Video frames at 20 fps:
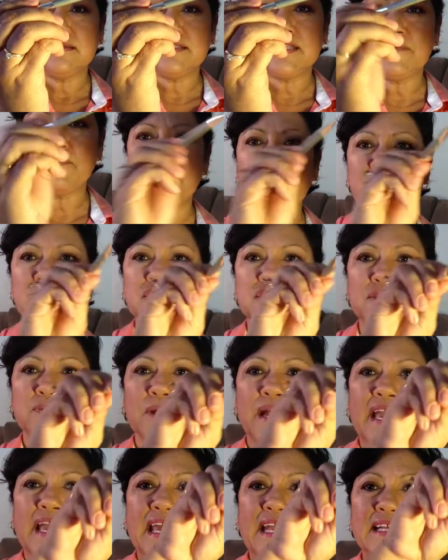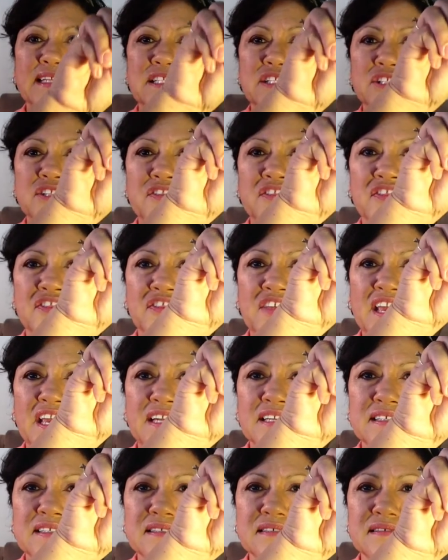tip this way and it's
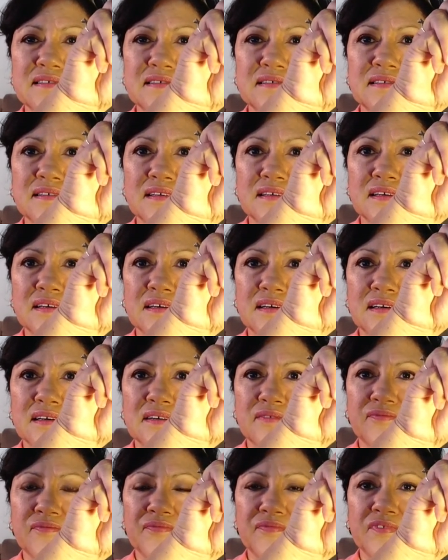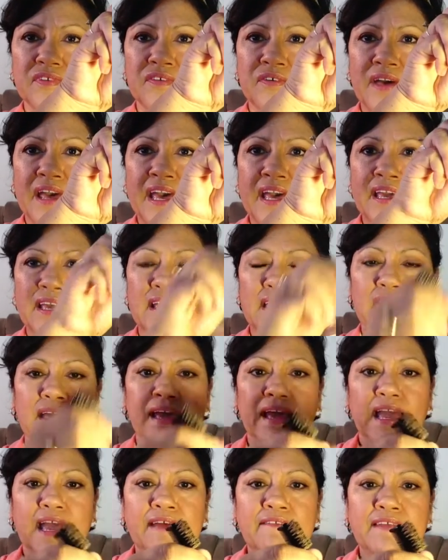thin. Okay,
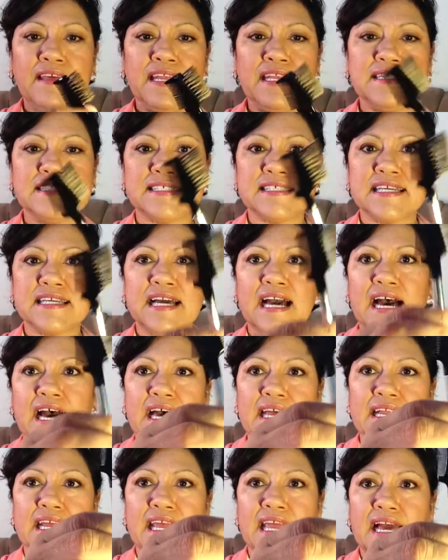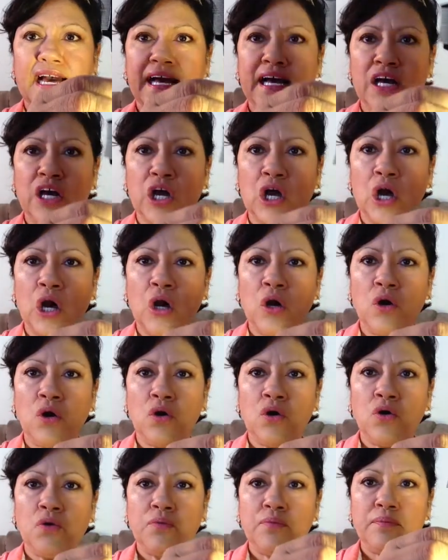and then it's got a
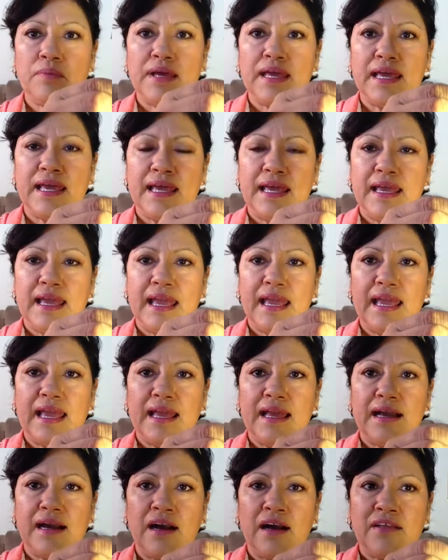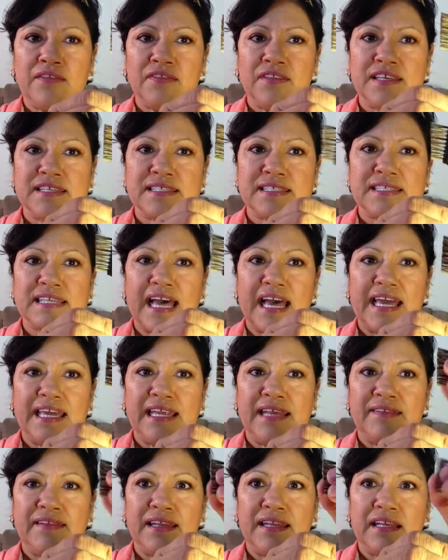comb on this side
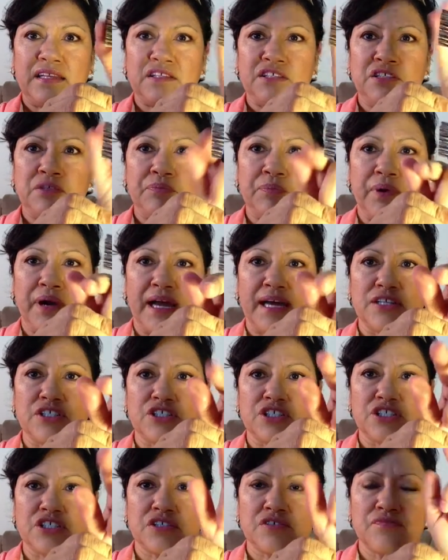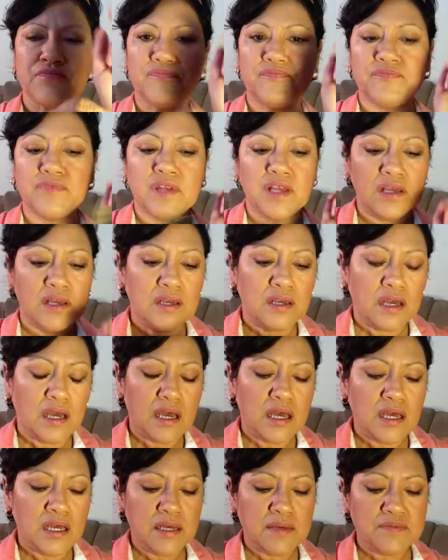and then a little brush.
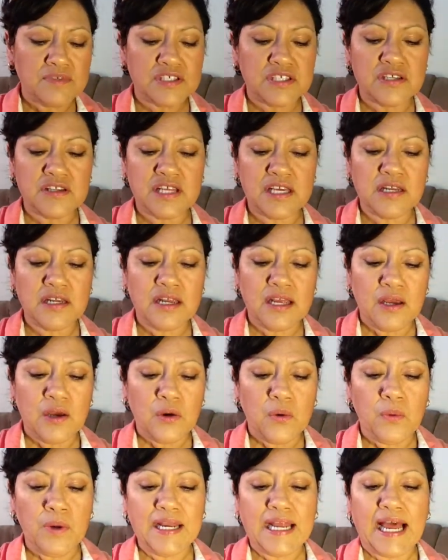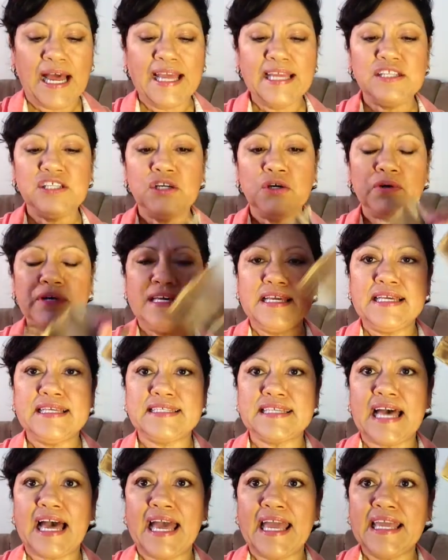Um, so then what I do
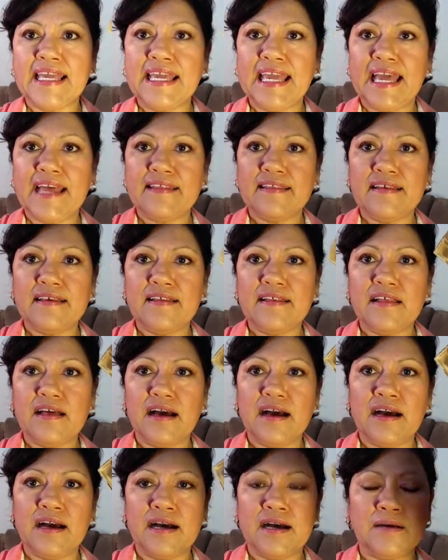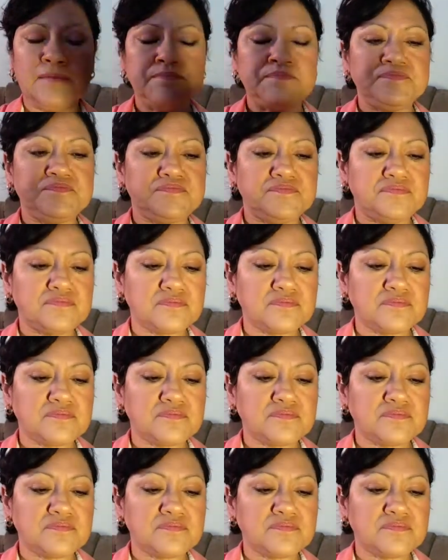is I get um,